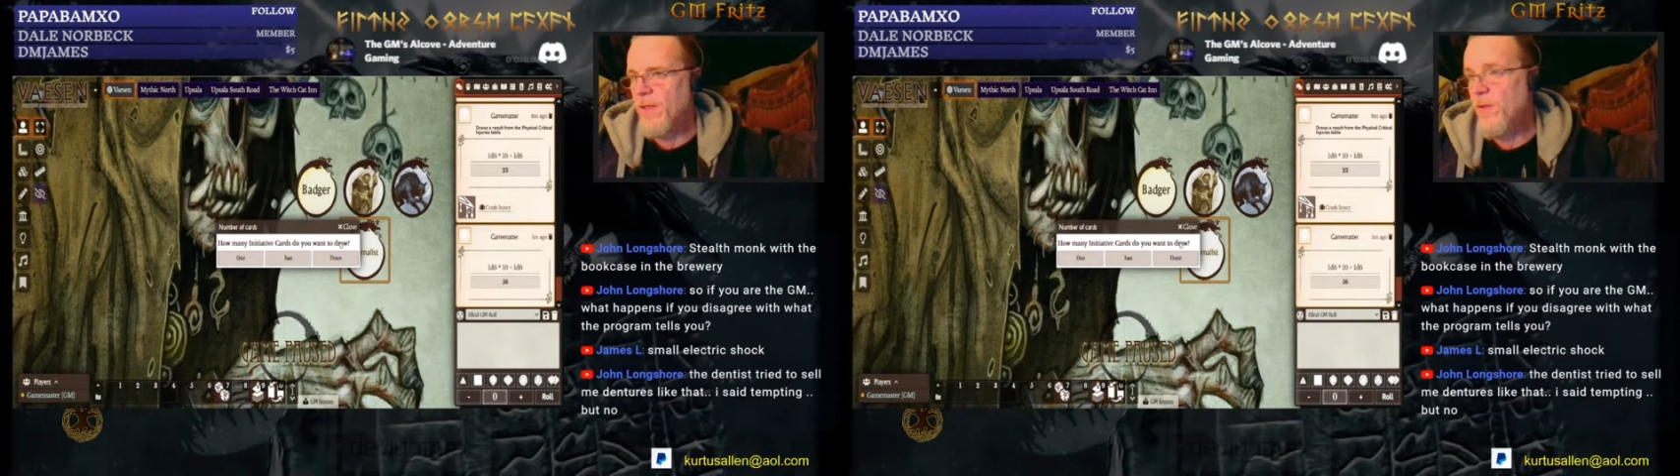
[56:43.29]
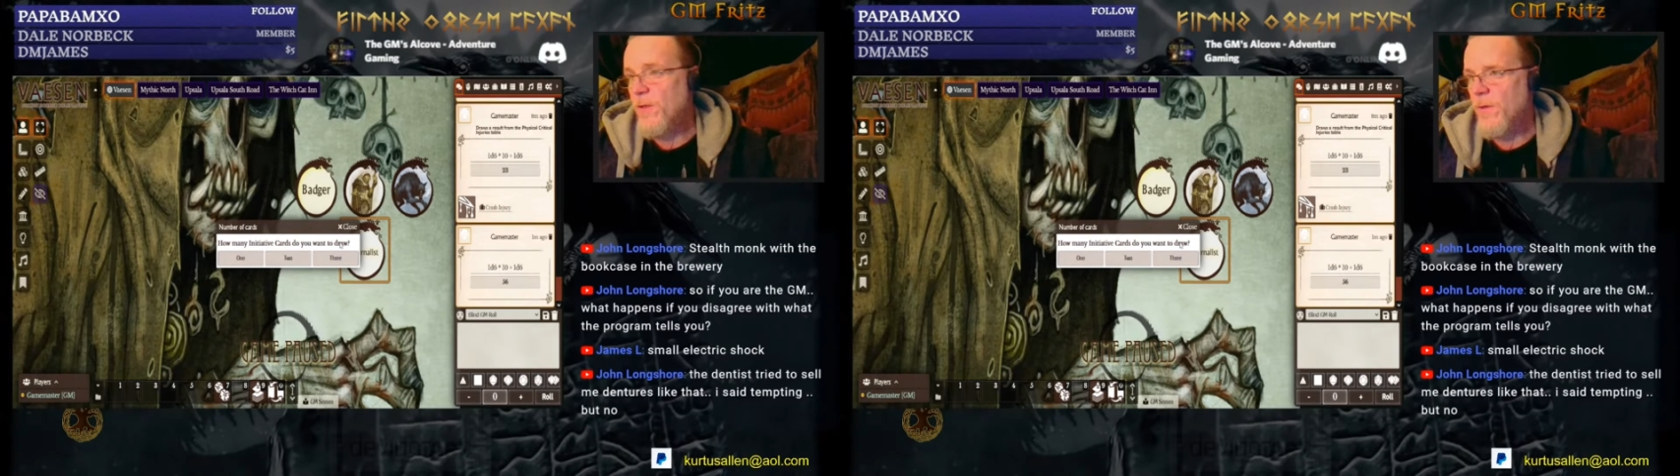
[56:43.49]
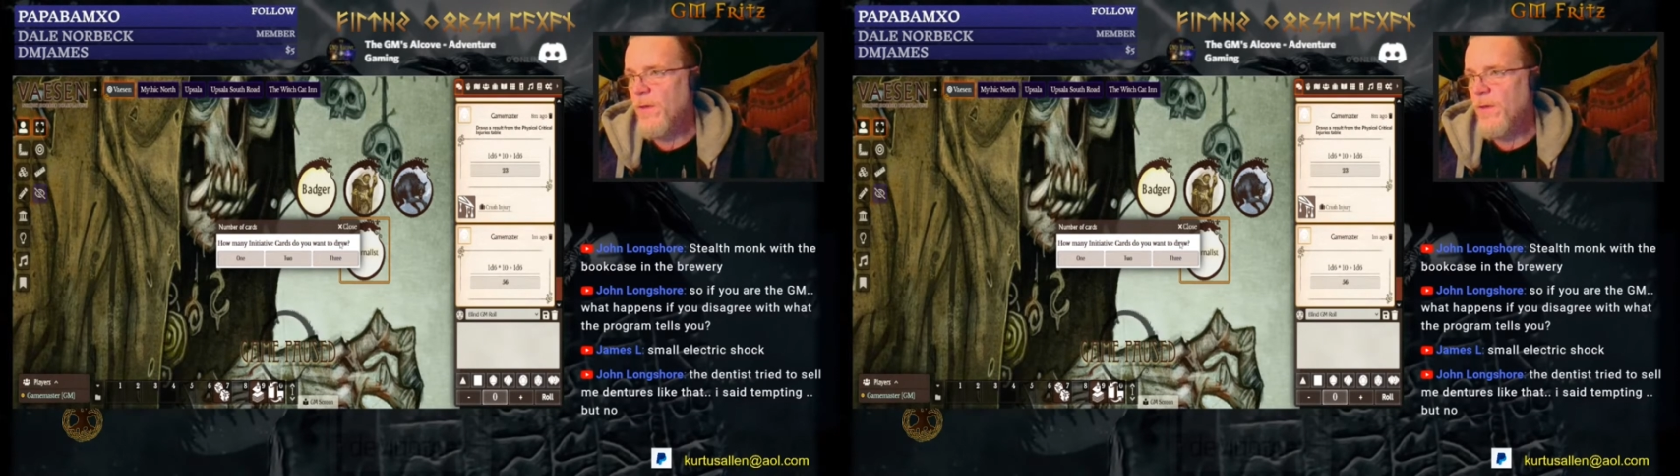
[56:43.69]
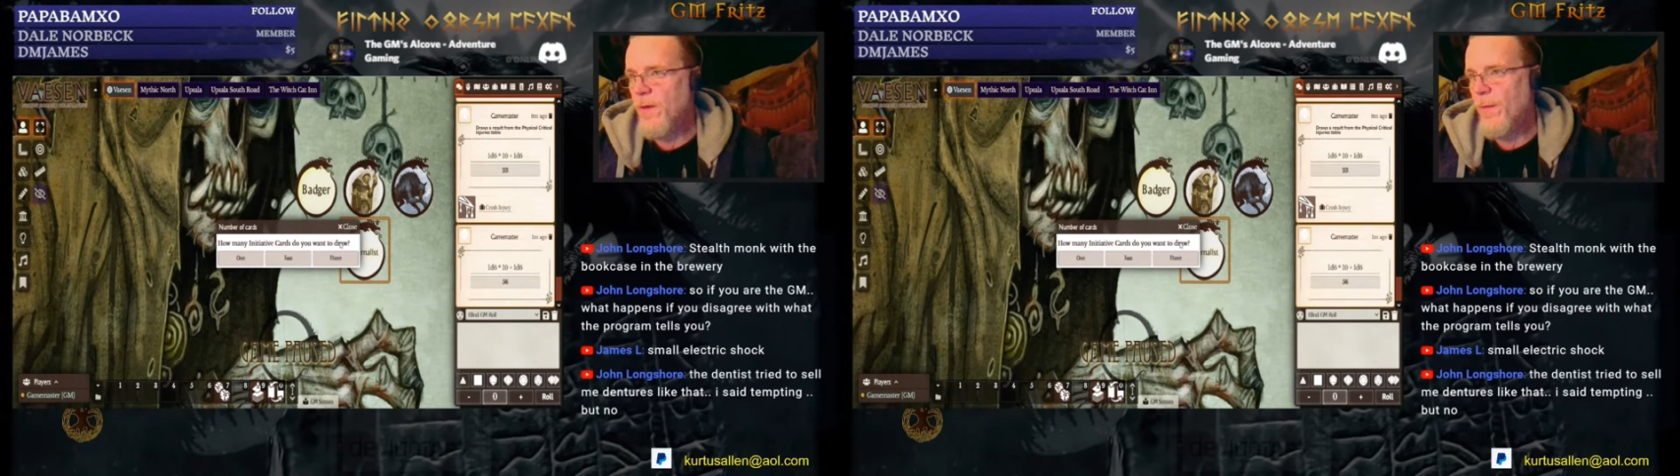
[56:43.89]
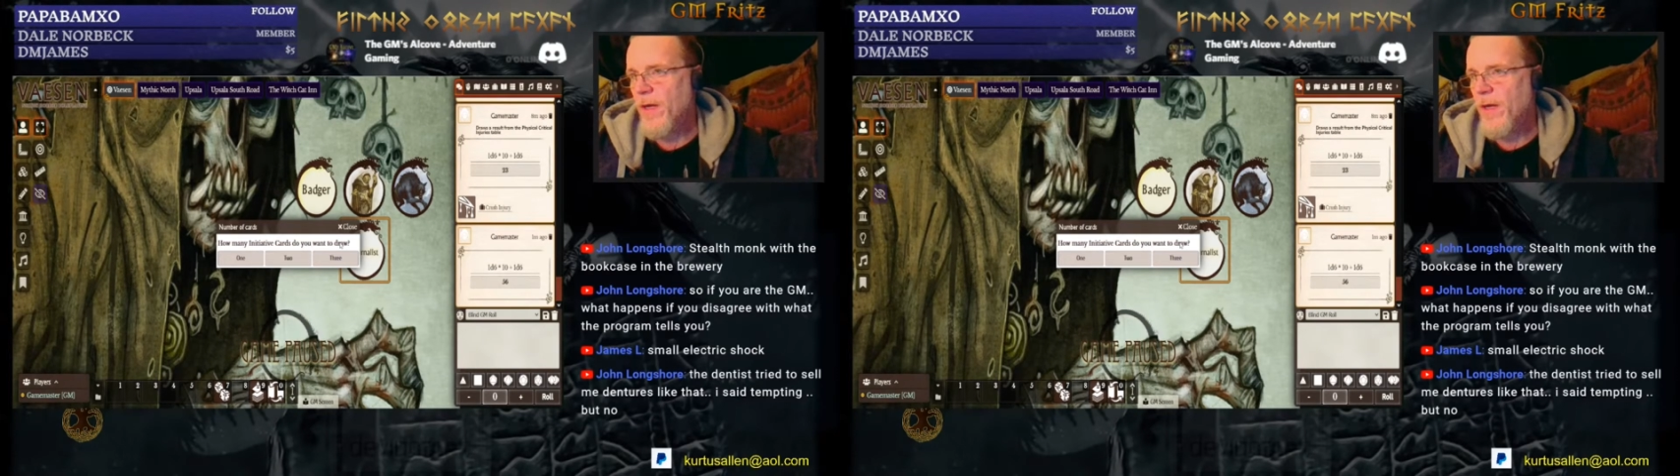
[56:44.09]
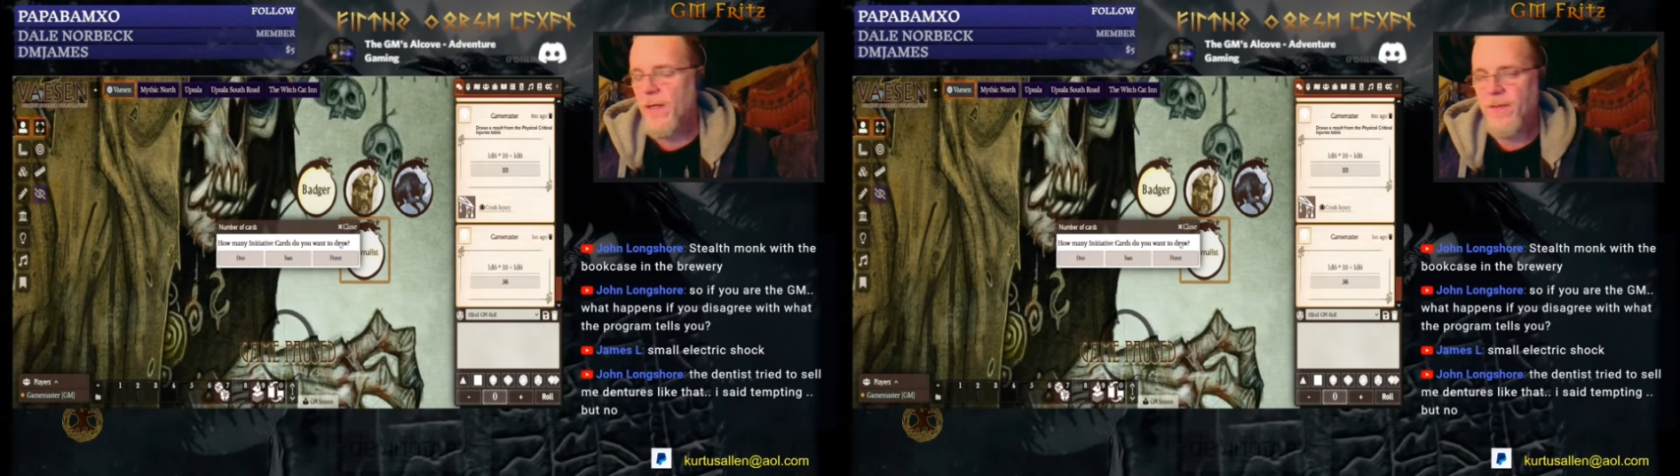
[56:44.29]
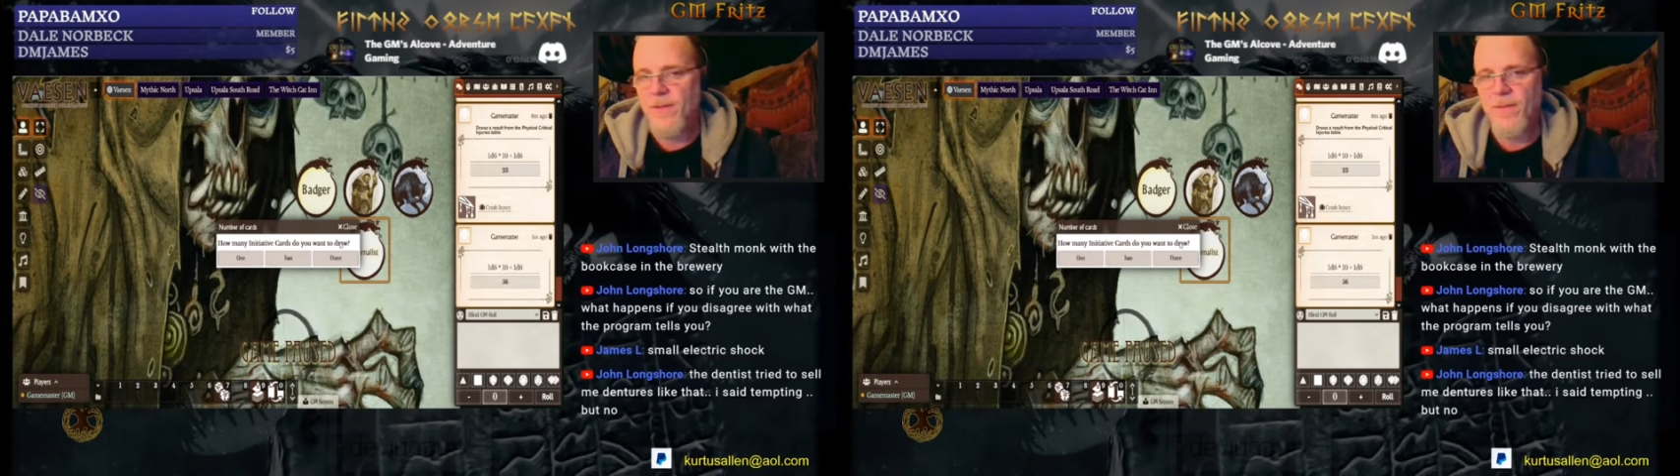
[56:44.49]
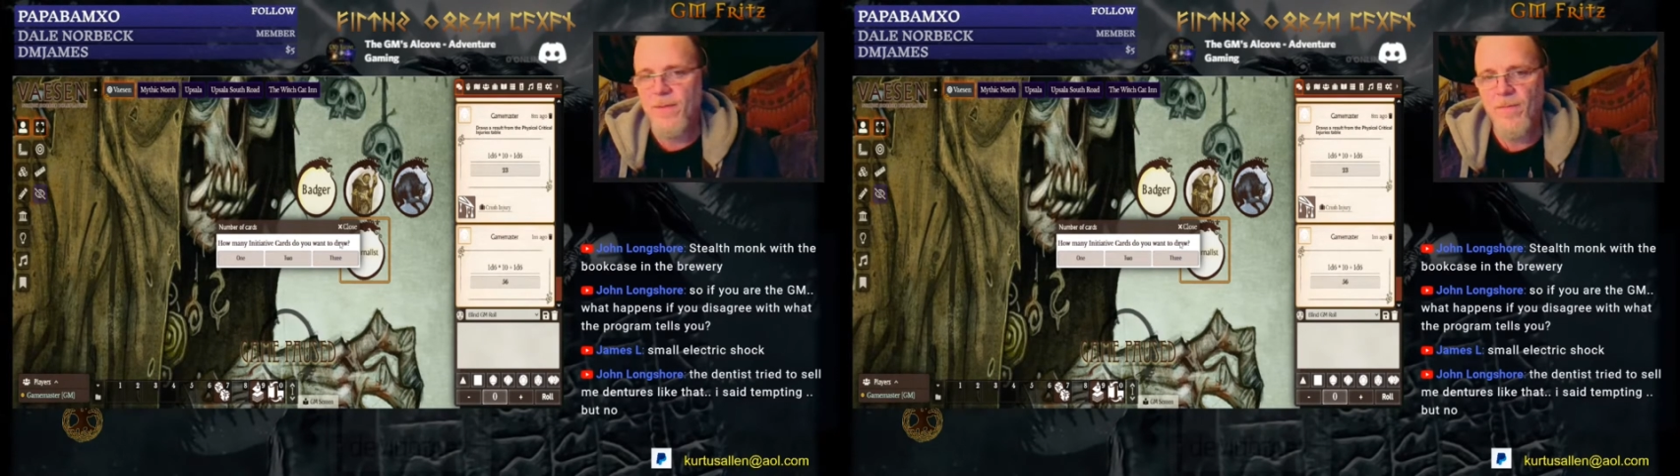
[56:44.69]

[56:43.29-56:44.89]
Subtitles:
2 or more cards,